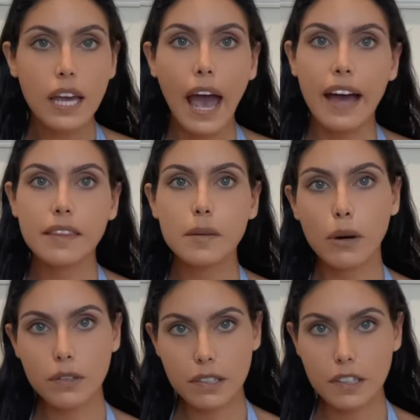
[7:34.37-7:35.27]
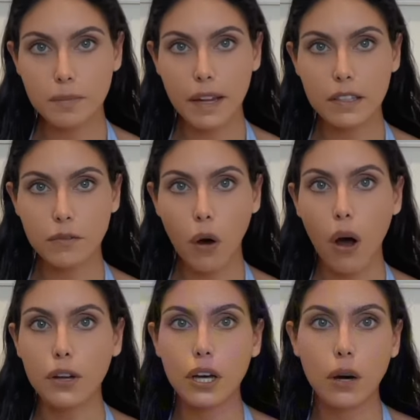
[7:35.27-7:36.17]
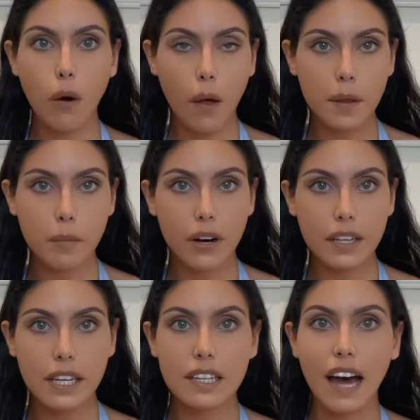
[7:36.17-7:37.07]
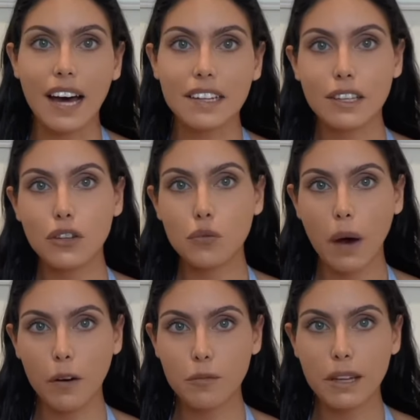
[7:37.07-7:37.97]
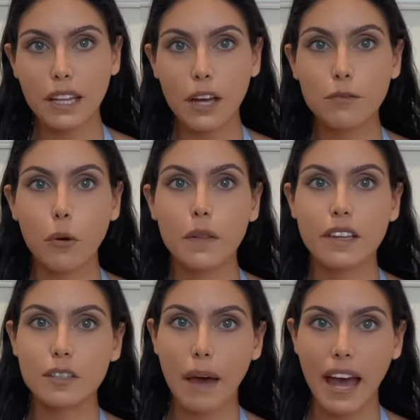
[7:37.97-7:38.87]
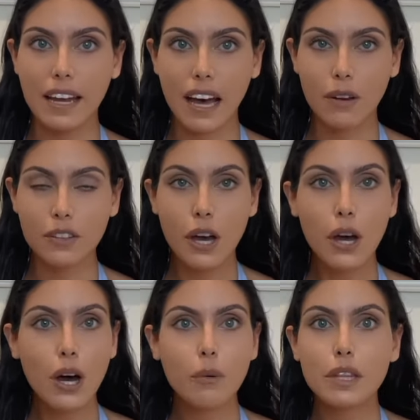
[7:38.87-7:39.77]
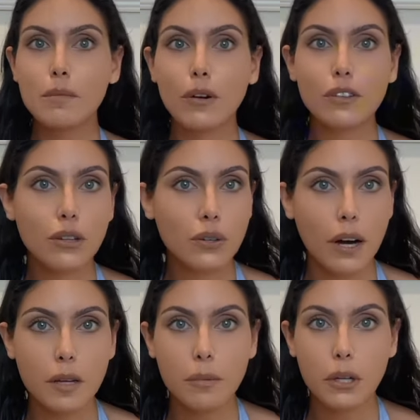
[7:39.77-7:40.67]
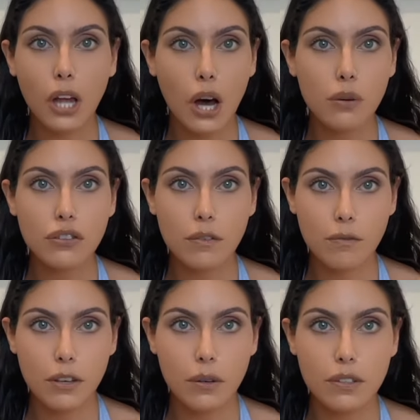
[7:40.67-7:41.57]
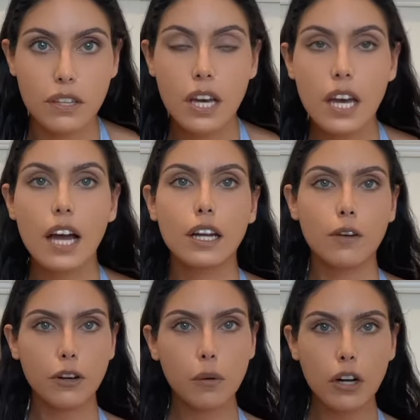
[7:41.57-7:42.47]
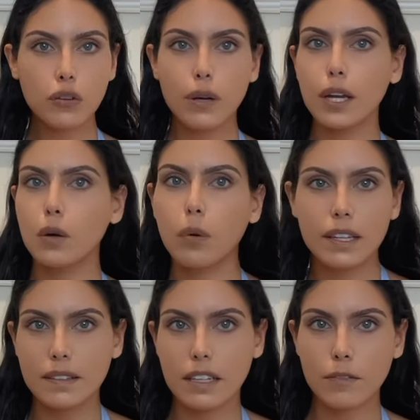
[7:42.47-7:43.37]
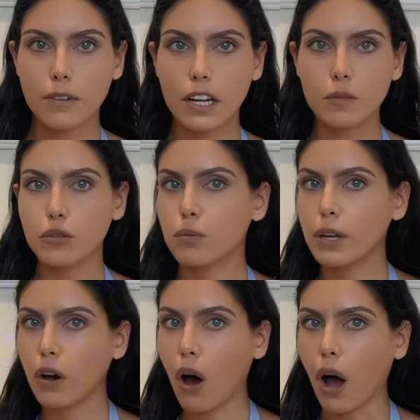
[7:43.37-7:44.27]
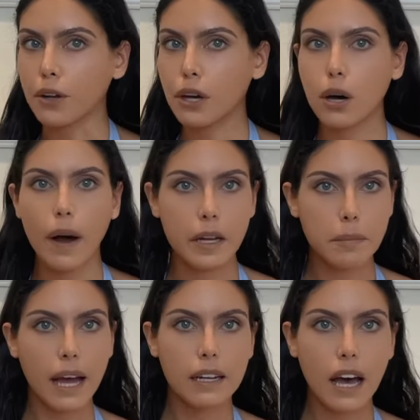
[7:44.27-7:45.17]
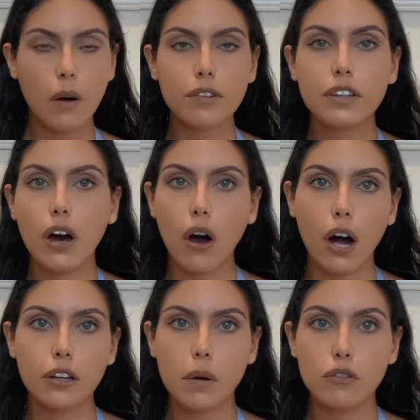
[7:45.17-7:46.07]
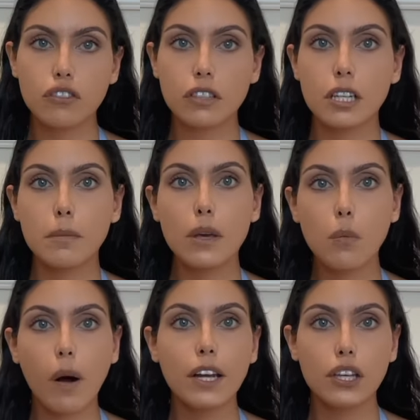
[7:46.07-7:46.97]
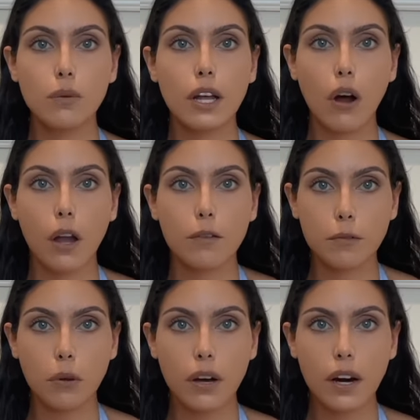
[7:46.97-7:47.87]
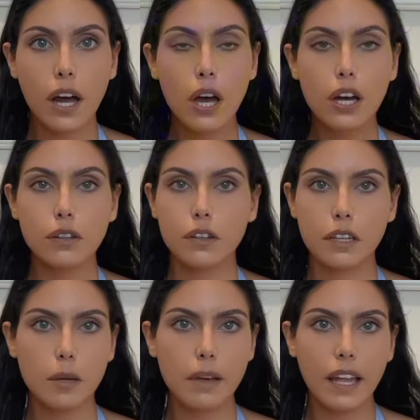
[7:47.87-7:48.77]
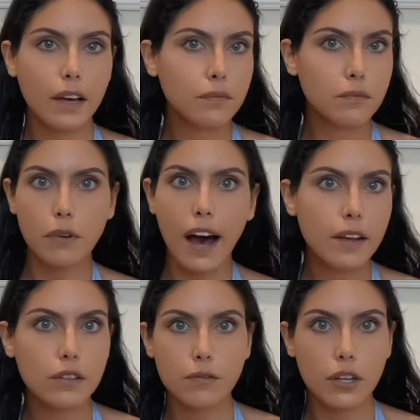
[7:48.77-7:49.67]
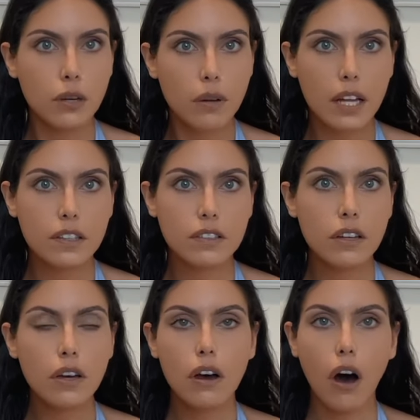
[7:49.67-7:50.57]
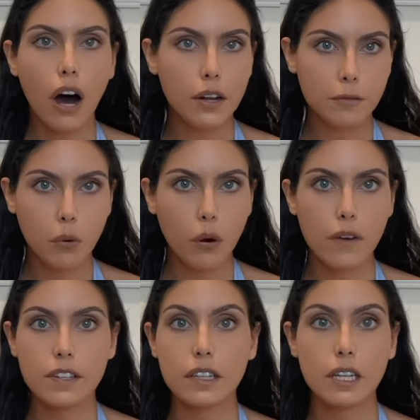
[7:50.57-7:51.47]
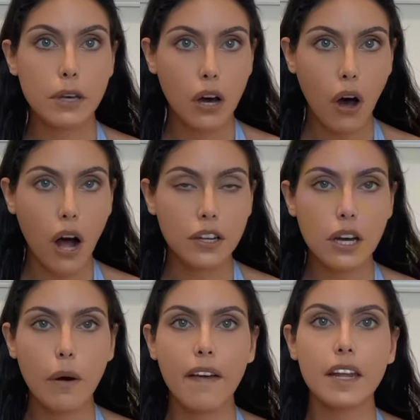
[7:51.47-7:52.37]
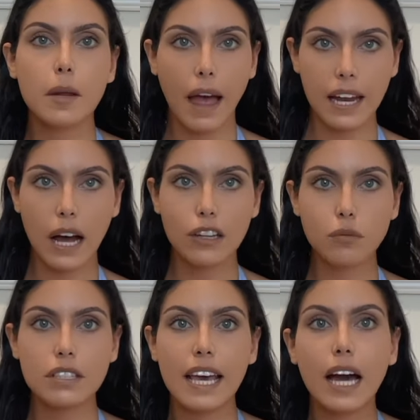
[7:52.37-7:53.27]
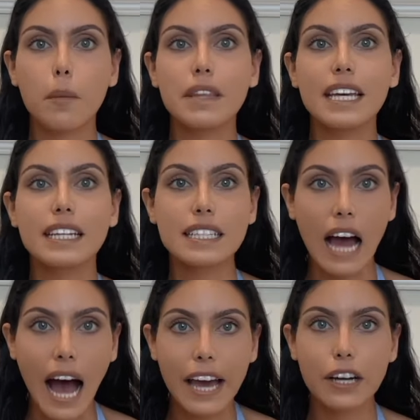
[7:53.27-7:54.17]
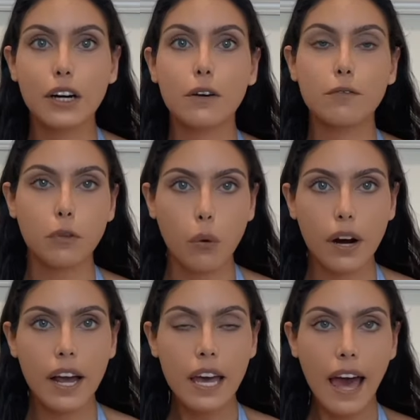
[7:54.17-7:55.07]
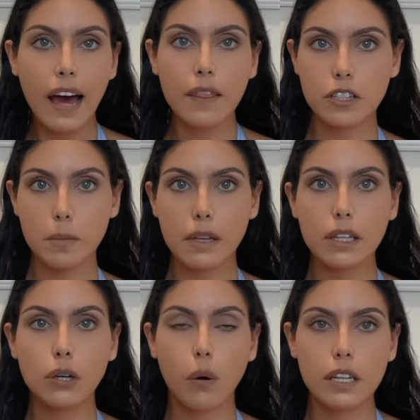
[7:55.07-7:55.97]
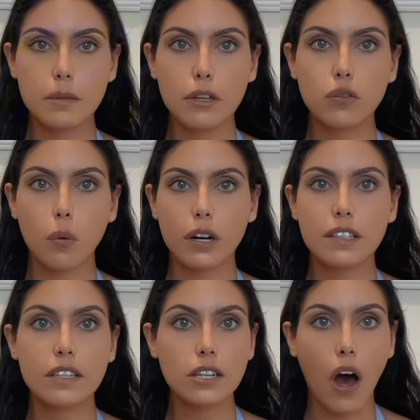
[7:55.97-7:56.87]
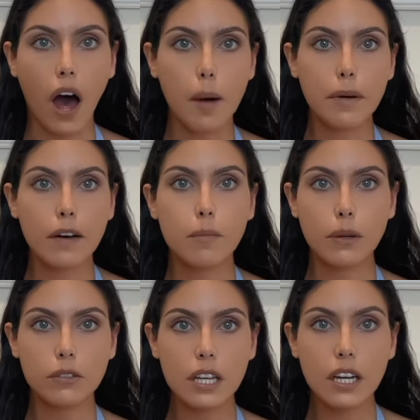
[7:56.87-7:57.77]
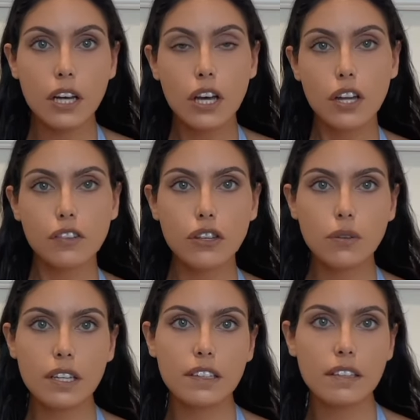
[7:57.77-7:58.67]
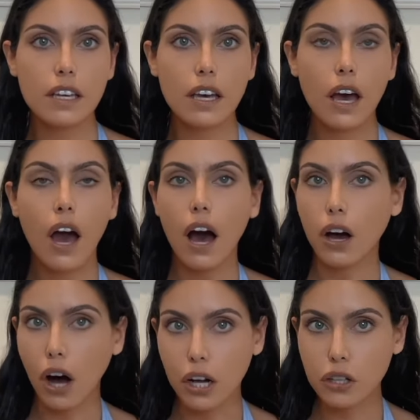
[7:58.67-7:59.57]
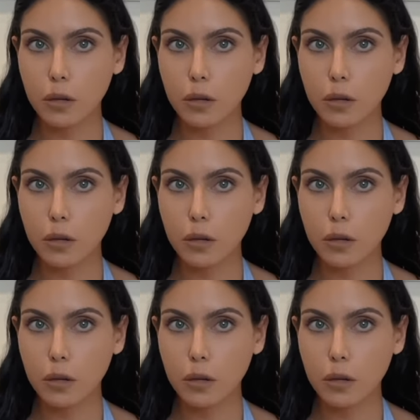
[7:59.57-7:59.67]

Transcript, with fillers: and the most expensive condo on the market is asking 12 million for this penthouse with the most incredible ocean views. Now, if you're wondering what's the difference between a condo and a penthouse, a condo is just gonna be one unit on a floor. So there's gonna be like five different units on a floor if it's going to be a condo and then a penthouse will take up the entire floor and they're typically going to be towards the top of a building so you can see a condo